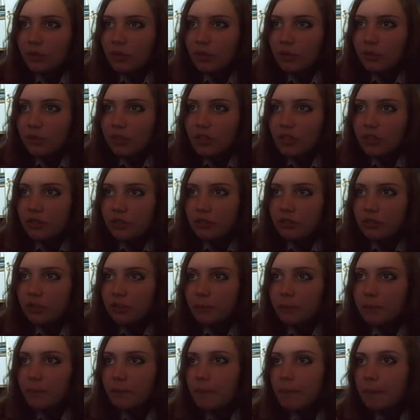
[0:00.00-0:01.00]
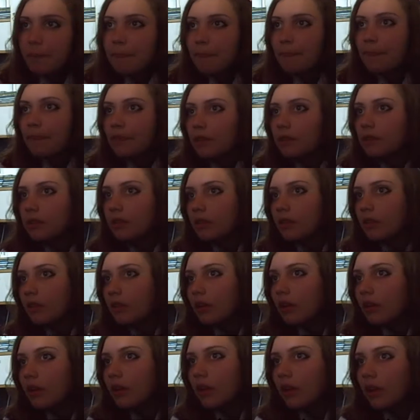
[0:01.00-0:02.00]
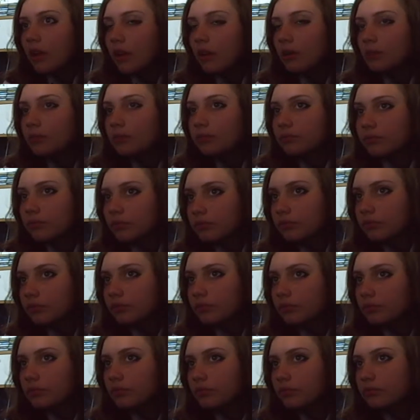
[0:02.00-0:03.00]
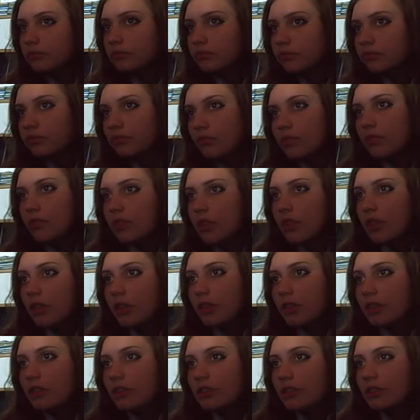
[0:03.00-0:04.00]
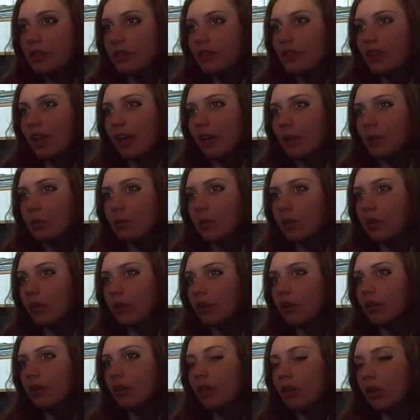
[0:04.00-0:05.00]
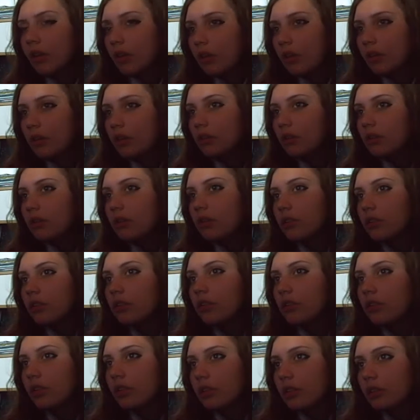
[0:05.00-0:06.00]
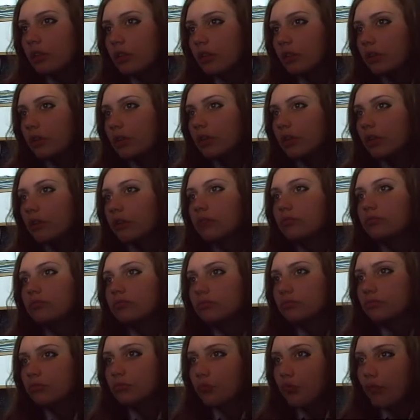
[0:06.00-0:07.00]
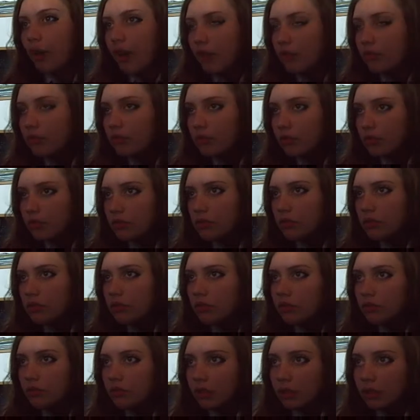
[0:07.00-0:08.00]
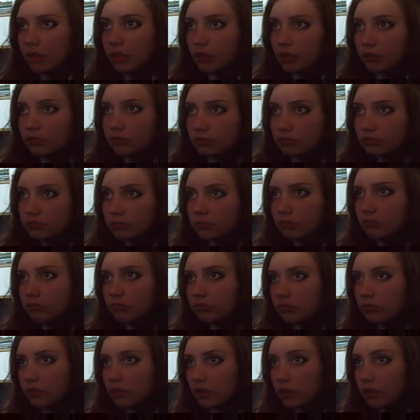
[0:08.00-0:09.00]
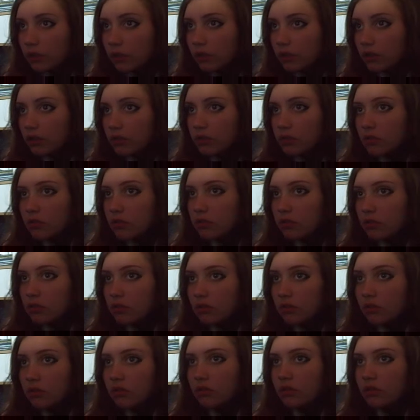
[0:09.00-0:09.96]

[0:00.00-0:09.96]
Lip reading: you're wishing for them. The second bit, the only reference in it is